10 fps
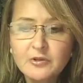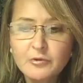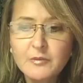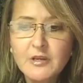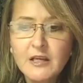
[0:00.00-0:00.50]
when the
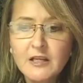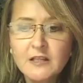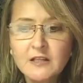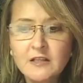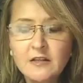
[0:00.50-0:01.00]
story
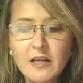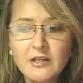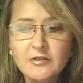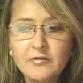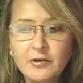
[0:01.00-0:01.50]
begins to the
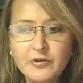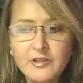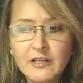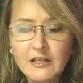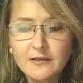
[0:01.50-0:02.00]
age of
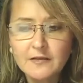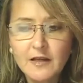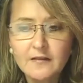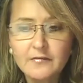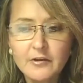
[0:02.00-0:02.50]
13
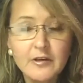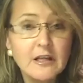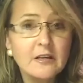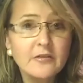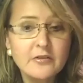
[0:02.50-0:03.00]
at the
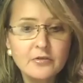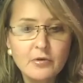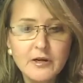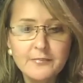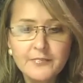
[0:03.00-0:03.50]
very end of the
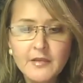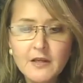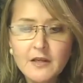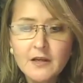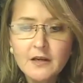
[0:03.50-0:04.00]
story.
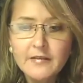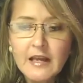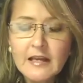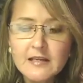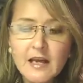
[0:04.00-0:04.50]

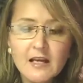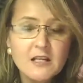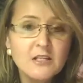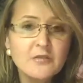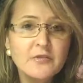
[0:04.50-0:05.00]
The
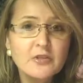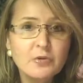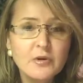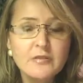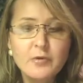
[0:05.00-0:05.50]
antagonist of the
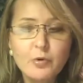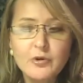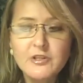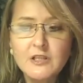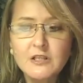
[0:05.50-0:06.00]
story, of
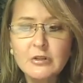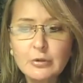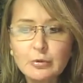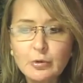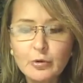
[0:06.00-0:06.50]
course, is
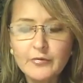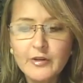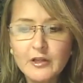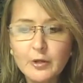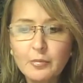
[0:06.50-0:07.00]
Doodle,
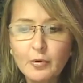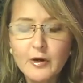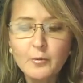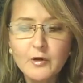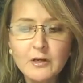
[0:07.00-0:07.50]
the little
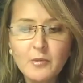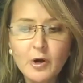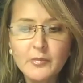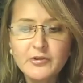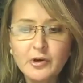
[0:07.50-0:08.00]
boy, William
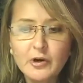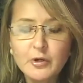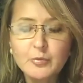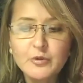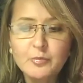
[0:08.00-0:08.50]

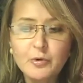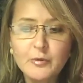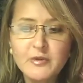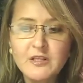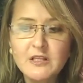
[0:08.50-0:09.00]
Armstrong, who was
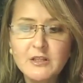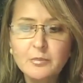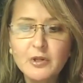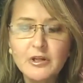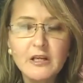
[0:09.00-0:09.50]
born with a
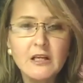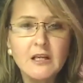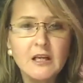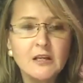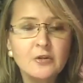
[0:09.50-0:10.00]

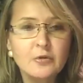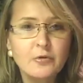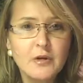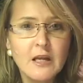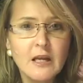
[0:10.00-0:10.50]
disability and who
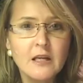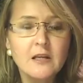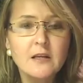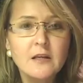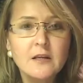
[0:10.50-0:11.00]

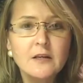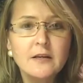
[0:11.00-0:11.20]
created